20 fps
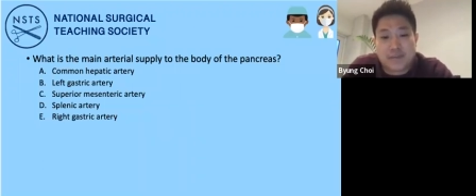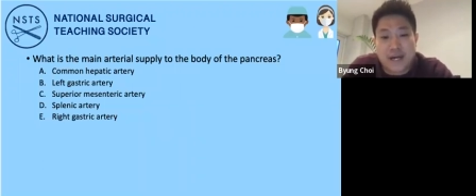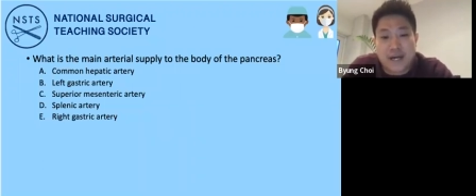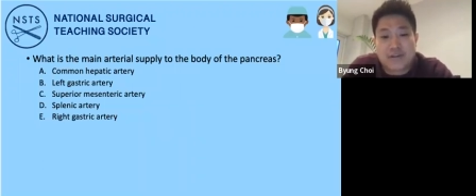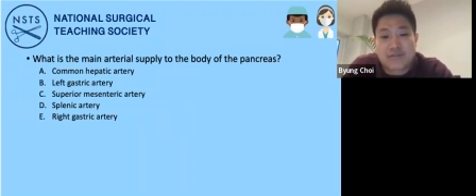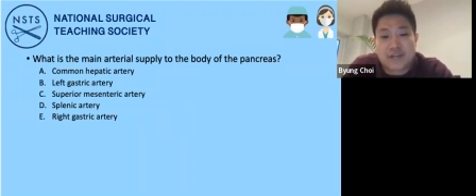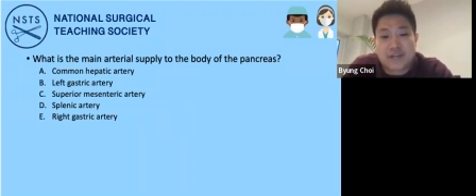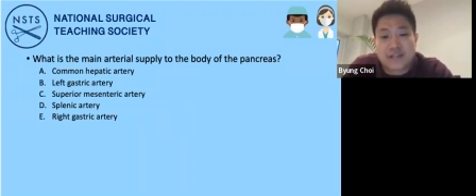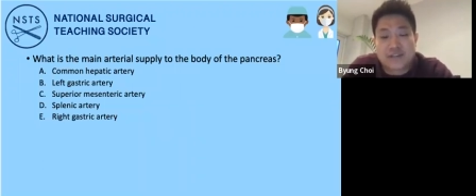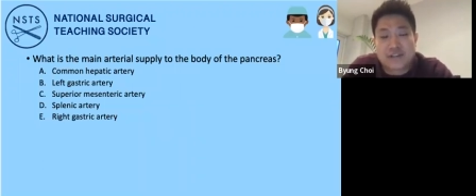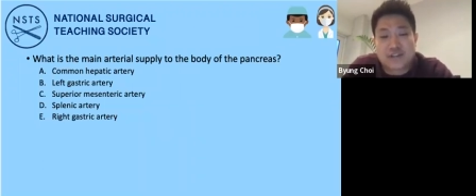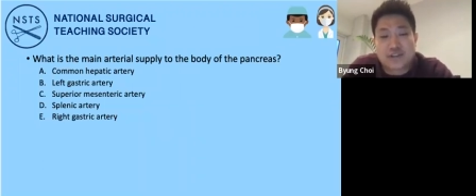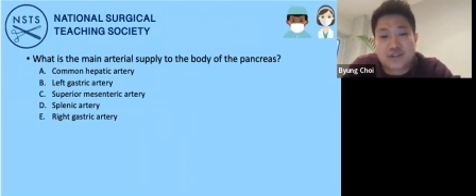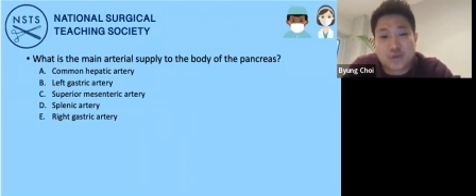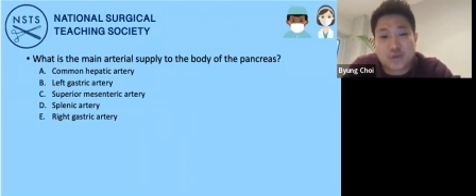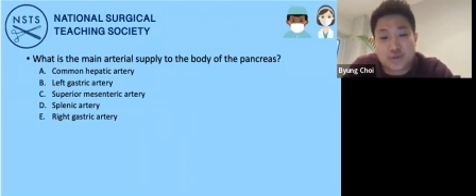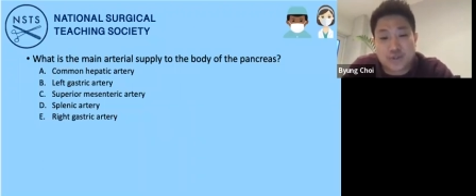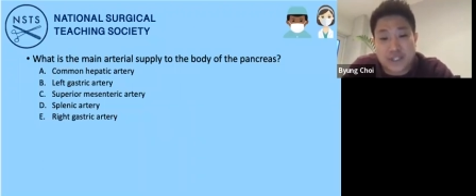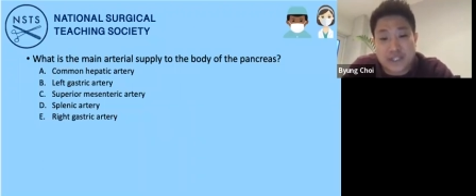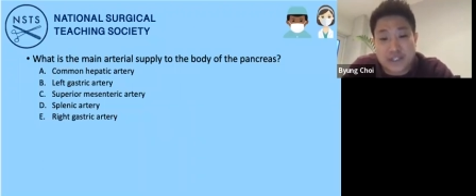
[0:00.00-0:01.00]

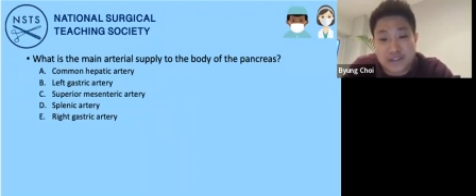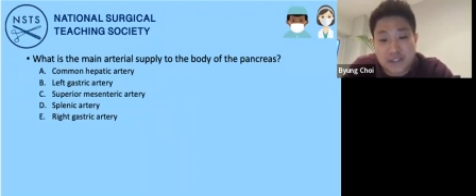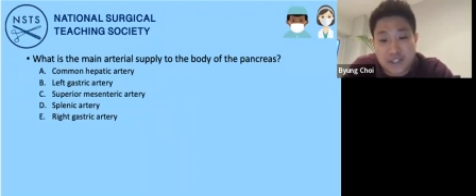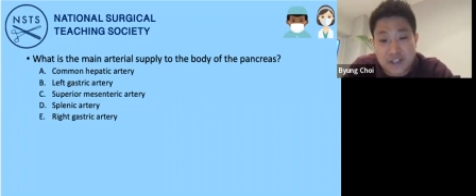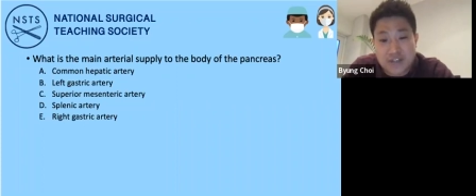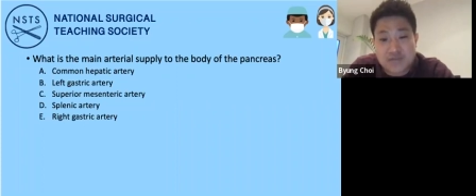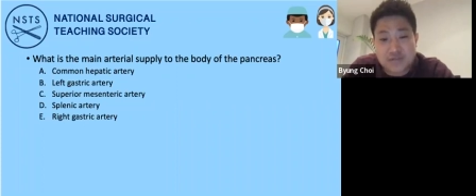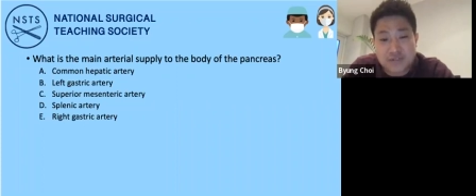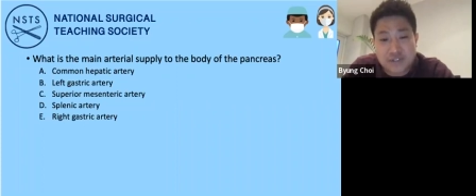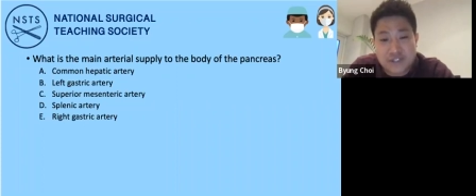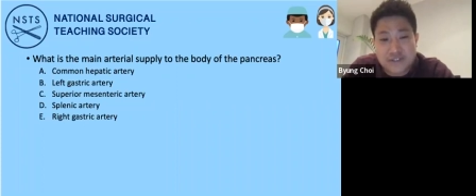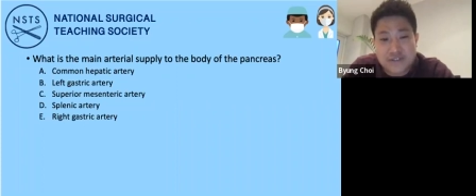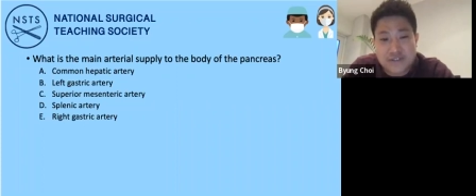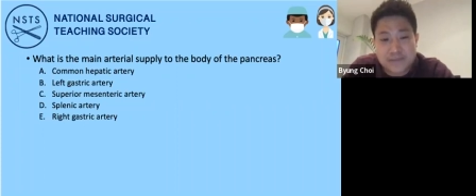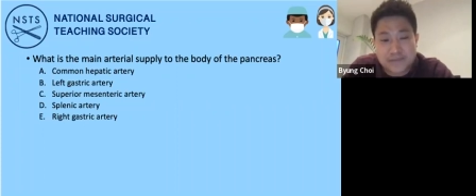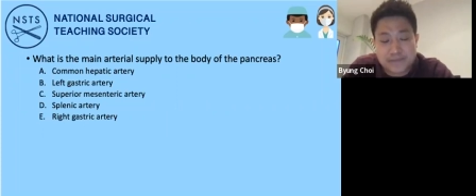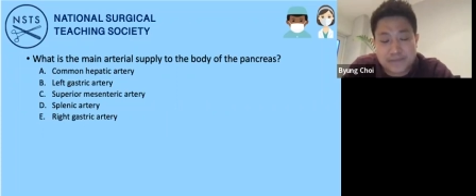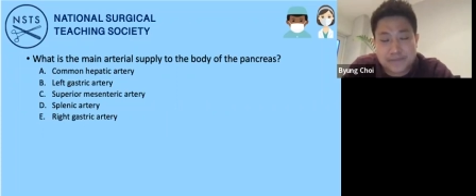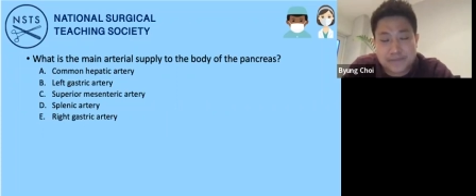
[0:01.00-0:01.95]
pancreaticoduodenal arteries.